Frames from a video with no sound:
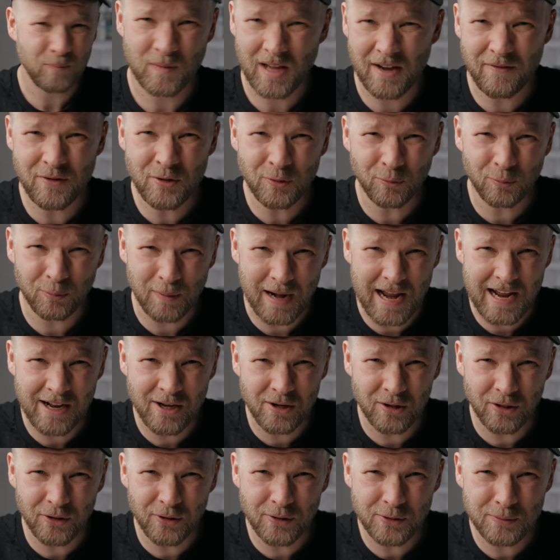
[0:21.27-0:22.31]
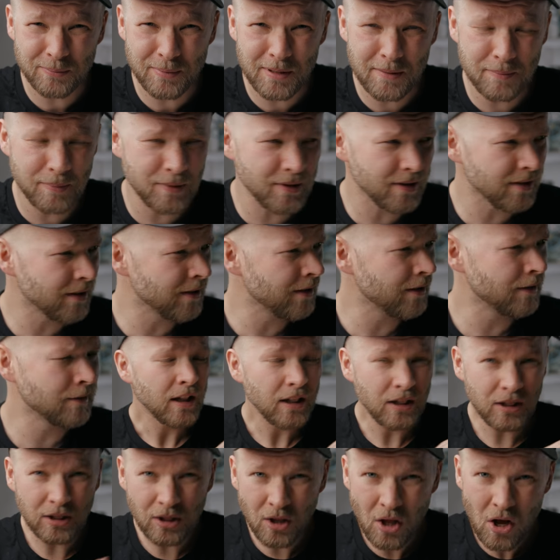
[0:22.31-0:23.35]
having to wrangle those people,
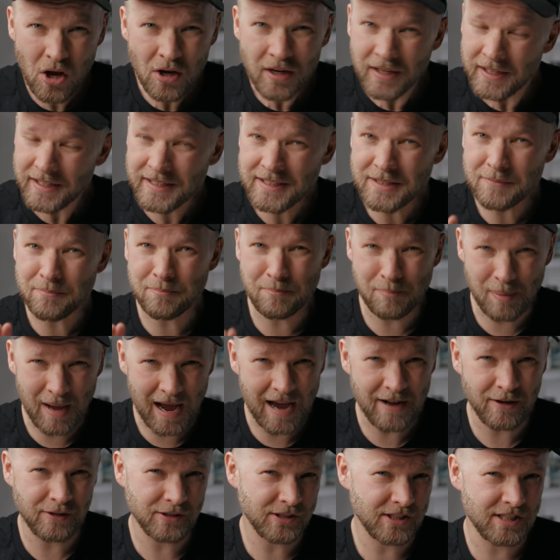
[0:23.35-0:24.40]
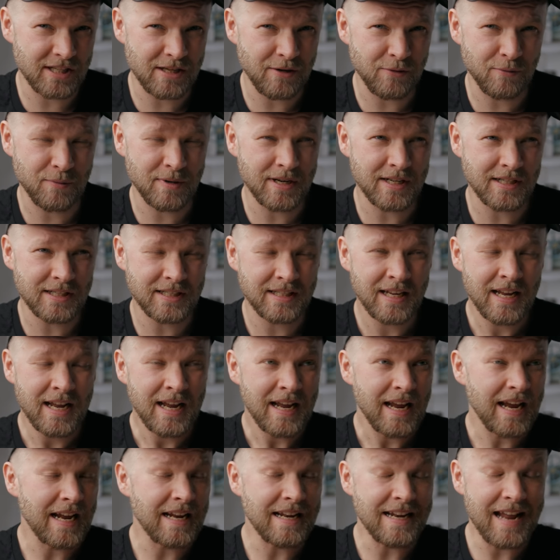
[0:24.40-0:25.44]
longest battle sequence
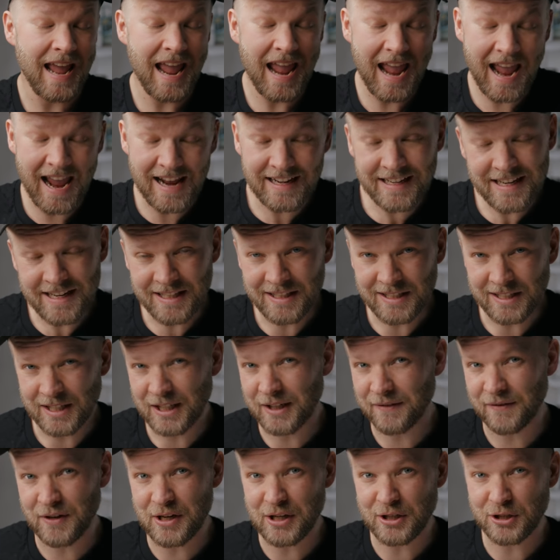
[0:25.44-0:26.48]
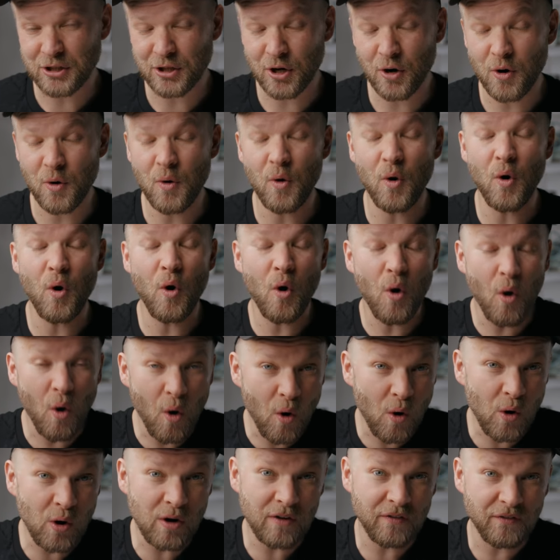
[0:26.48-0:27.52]
in any TV show
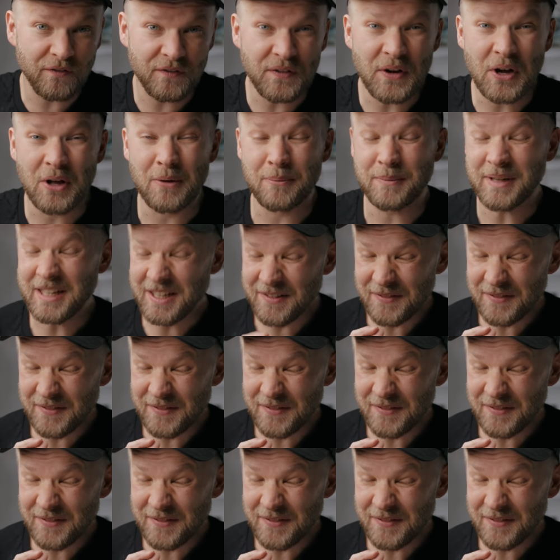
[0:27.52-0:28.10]
or film,